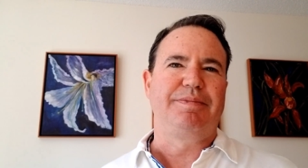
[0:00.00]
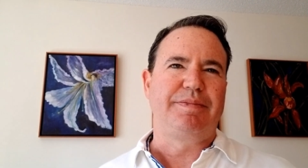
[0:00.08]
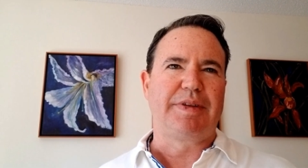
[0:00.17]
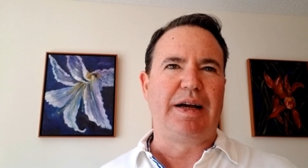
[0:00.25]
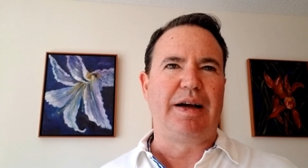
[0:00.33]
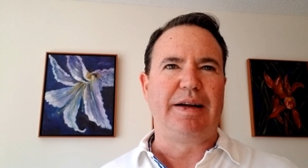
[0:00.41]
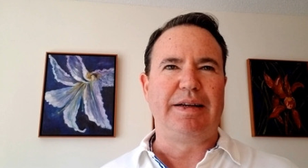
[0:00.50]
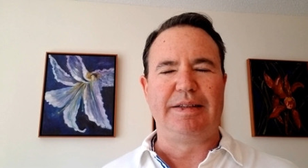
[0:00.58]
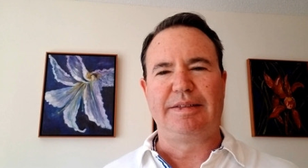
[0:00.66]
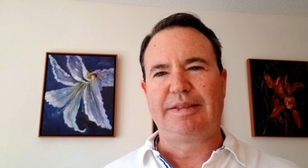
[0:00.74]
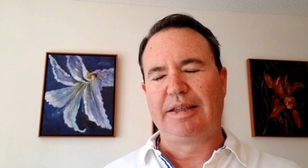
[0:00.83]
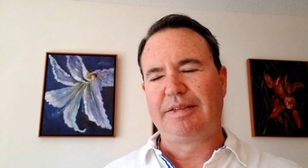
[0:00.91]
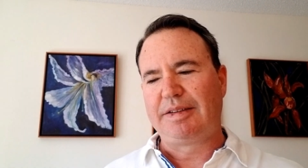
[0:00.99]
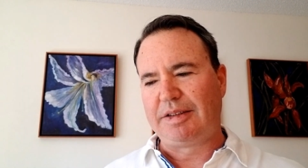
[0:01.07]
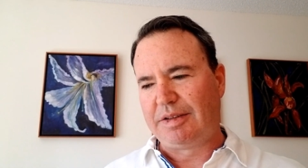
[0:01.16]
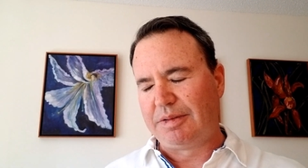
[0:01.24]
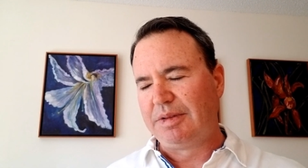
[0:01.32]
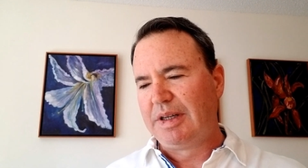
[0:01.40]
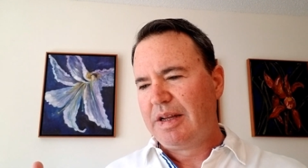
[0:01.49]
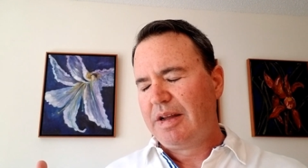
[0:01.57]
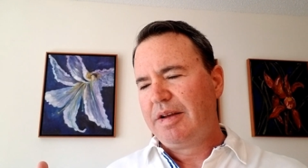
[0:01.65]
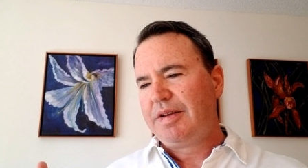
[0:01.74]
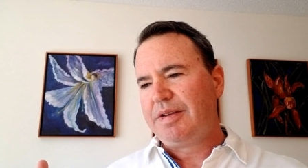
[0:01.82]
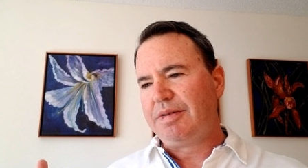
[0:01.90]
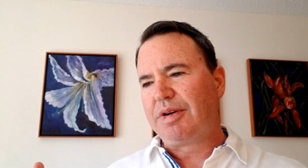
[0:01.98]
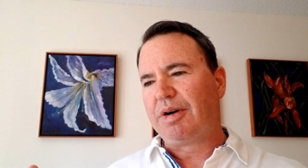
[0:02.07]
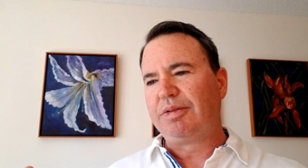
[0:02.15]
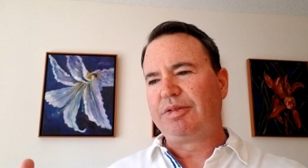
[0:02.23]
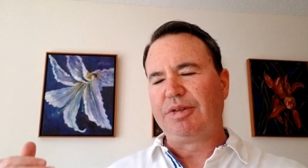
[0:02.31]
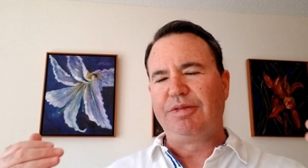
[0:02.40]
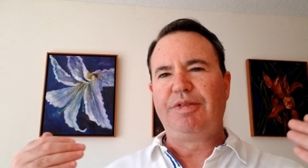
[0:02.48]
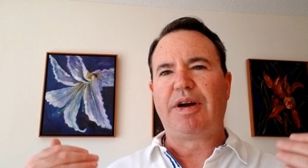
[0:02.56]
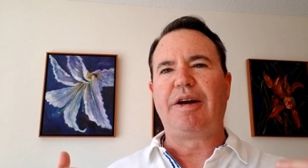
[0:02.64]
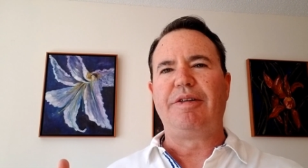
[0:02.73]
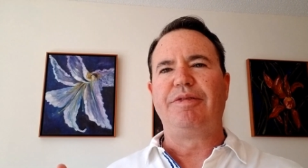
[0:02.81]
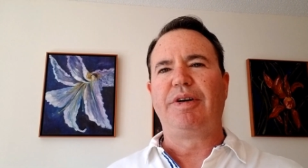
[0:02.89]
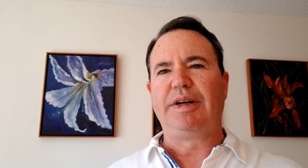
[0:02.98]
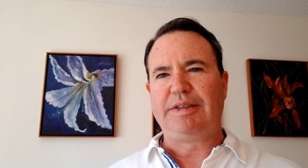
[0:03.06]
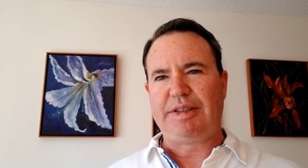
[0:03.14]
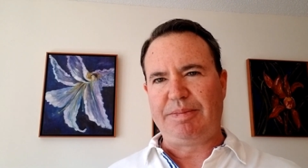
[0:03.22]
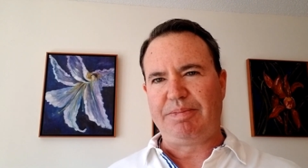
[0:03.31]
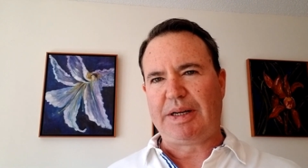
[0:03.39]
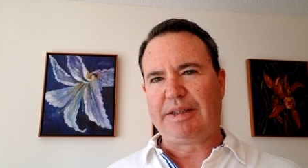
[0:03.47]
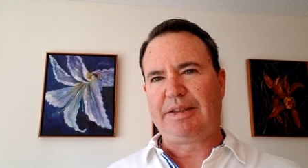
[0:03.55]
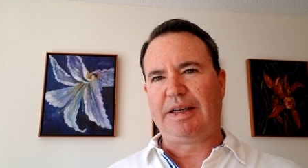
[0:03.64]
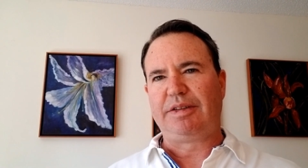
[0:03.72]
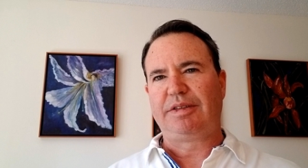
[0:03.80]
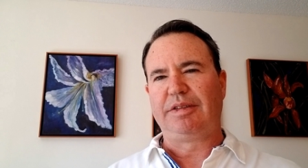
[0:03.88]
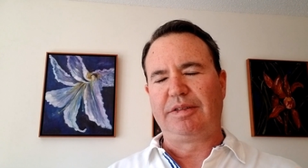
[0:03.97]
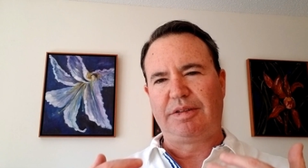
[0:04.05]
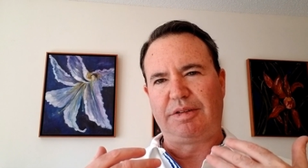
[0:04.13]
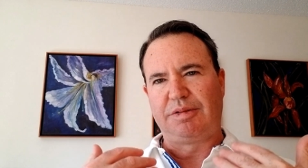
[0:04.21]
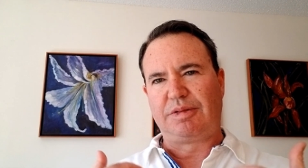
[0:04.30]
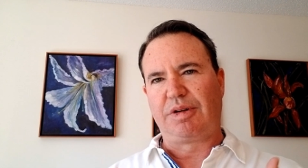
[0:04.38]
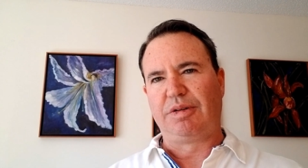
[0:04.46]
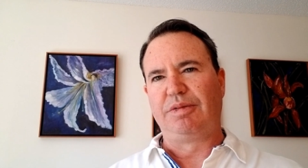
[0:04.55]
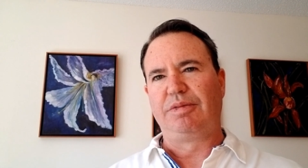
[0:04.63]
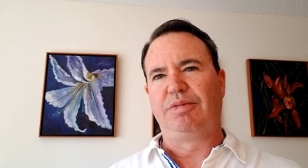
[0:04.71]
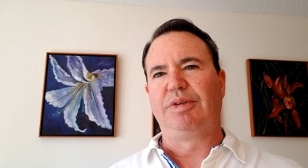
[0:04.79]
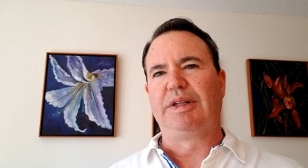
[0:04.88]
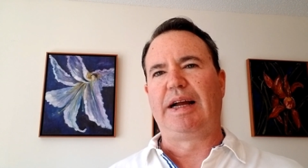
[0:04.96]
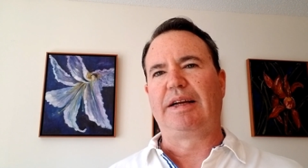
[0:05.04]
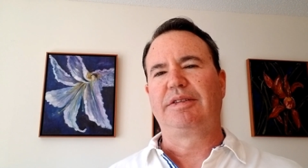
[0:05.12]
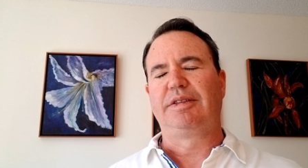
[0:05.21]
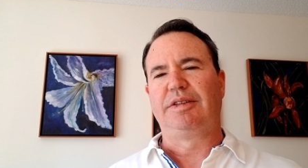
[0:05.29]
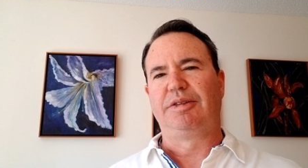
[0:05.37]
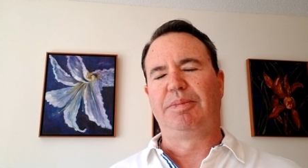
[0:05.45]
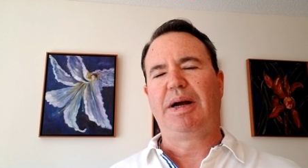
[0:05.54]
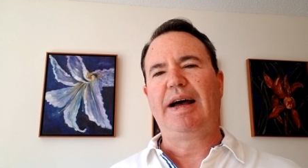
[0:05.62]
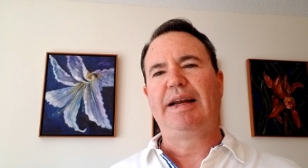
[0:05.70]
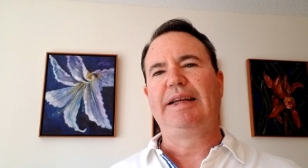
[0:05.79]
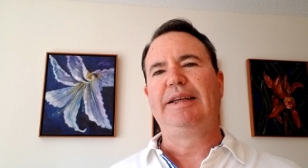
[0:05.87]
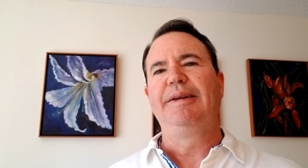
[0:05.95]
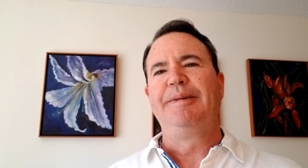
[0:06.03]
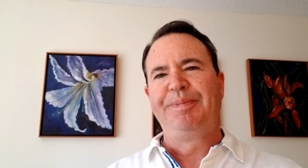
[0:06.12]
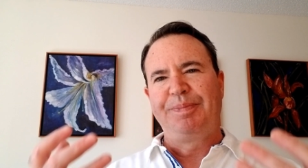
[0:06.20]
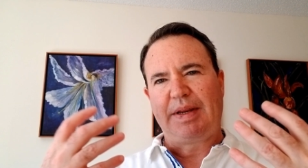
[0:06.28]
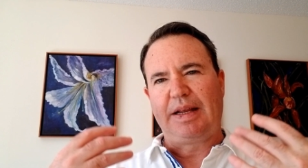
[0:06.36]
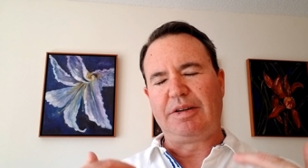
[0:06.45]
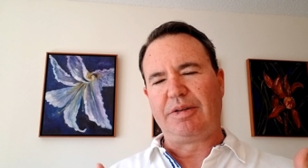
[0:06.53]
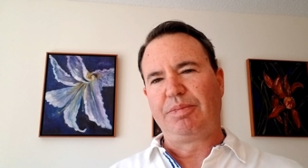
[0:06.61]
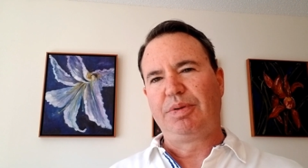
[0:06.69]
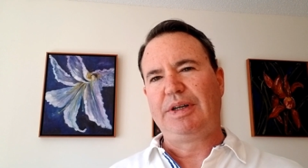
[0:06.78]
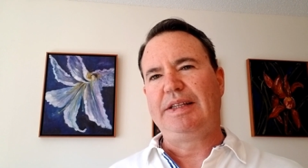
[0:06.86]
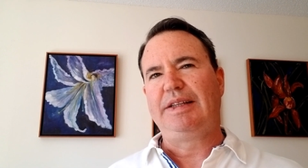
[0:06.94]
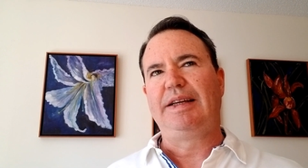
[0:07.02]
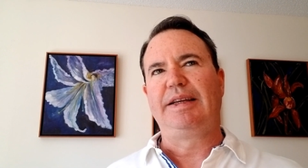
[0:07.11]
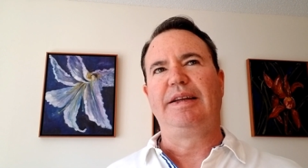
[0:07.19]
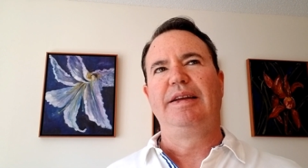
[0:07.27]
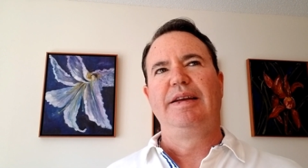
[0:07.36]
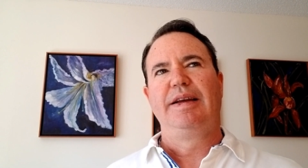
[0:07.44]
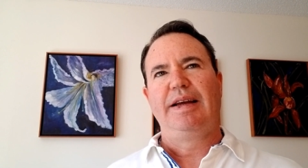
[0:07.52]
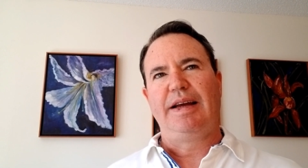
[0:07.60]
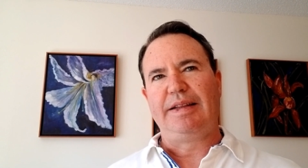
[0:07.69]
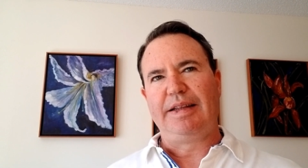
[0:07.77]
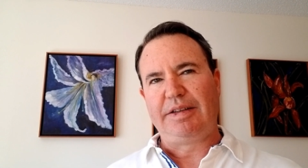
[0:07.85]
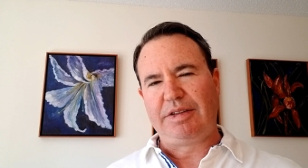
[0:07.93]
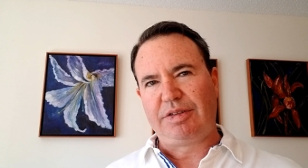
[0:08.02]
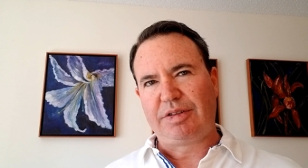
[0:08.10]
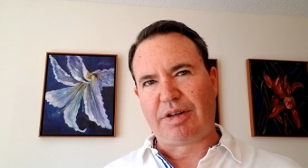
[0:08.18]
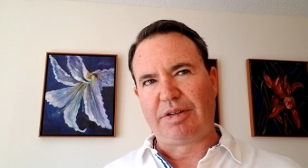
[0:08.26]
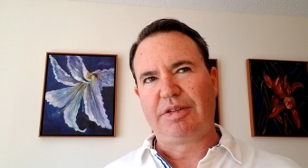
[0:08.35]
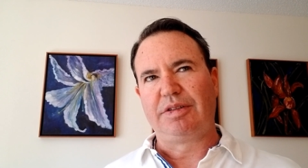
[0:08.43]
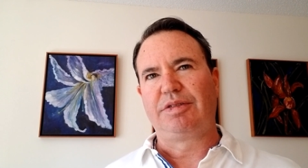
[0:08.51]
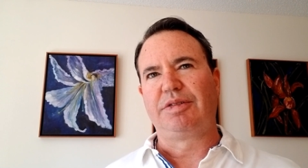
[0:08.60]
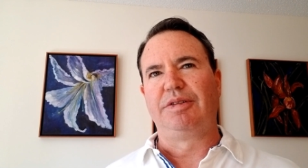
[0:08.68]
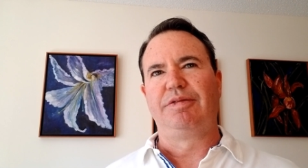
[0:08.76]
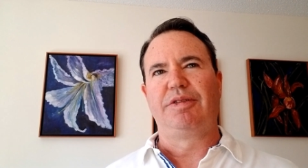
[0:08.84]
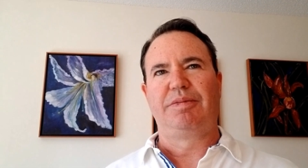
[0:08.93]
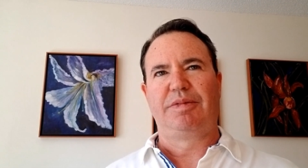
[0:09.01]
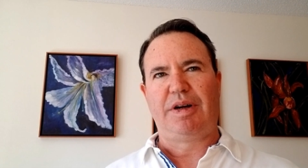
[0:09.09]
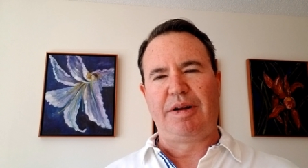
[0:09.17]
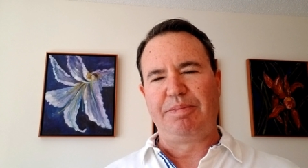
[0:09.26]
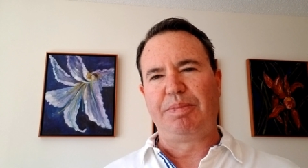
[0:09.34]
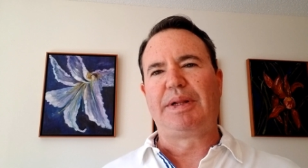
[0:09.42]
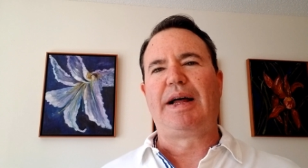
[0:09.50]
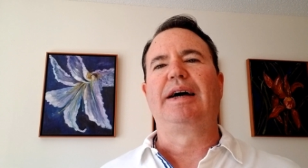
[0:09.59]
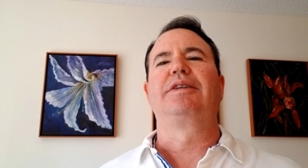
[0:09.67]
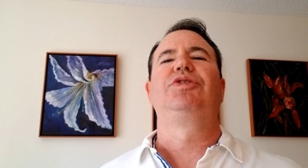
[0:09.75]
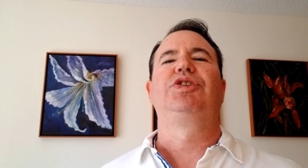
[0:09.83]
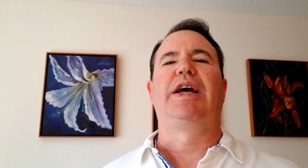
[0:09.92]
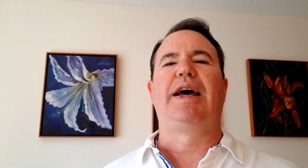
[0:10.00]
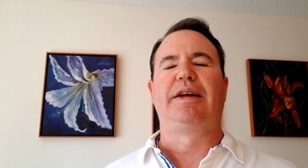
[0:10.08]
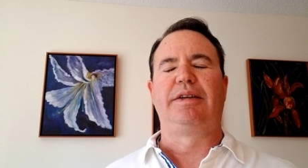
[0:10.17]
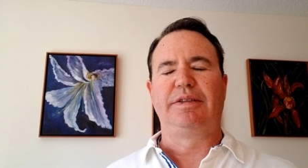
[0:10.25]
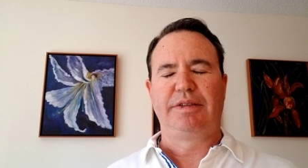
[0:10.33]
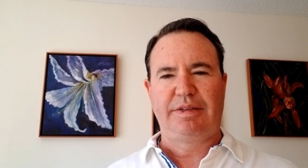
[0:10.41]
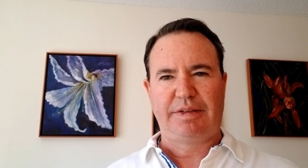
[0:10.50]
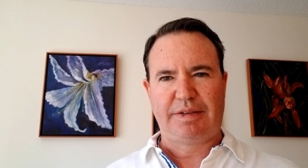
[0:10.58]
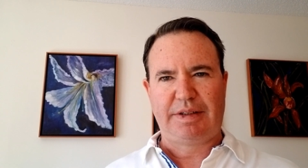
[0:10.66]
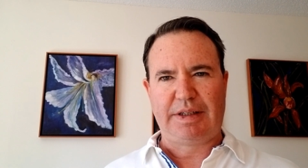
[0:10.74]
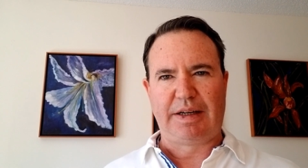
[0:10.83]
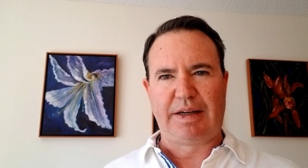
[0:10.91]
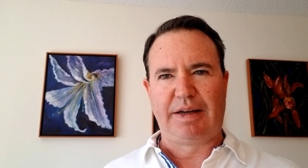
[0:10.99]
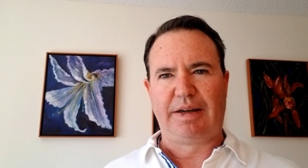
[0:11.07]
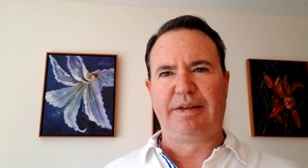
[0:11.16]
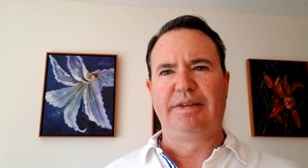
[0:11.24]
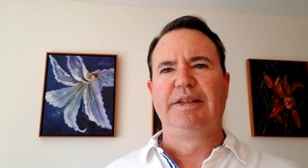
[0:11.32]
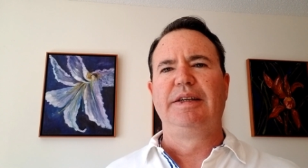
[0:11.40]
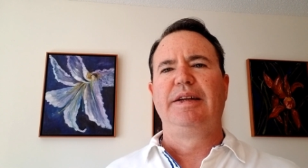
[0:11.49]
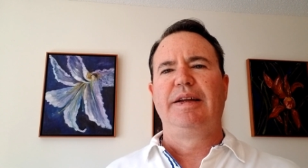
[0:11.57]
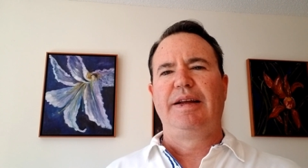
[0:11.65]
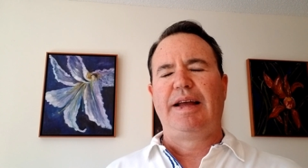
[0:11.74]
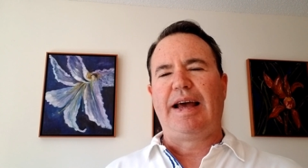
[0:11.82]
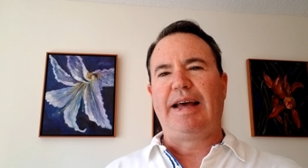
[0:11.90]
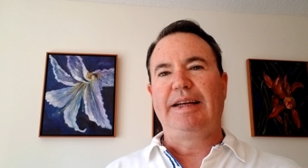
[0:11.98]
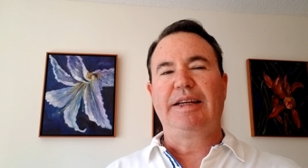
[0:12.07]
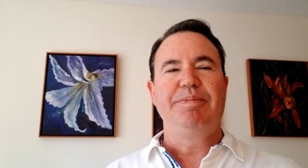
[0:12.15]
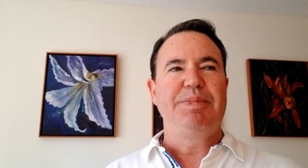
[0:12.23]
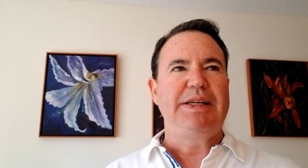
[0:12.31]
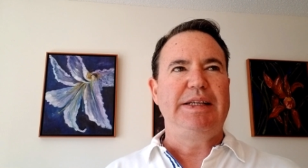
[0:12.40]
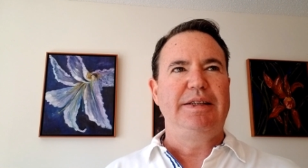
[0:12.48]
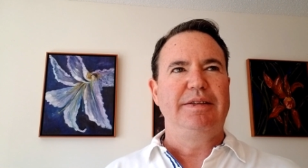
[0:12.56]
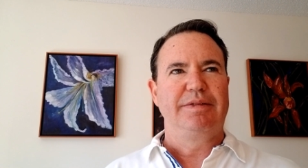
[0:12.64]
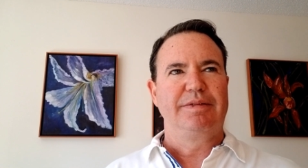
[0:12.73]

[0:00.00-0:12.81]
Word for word: uh, in the sense that you you go into a very, very deep meditation. So you go relaxing your body and your breathing, and then you start to sort of unblock channels. Uh, and it can be